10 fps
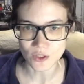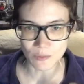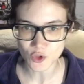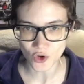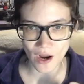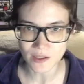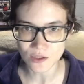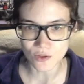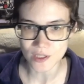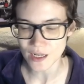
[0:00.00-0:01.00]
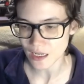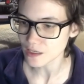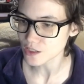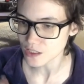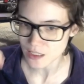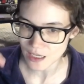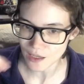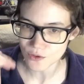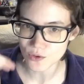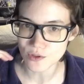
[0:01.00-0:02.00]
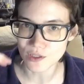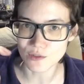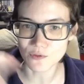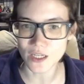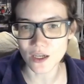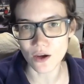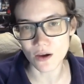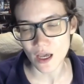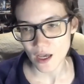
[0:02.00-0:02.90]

so I'm trying to use that energy to get through this video.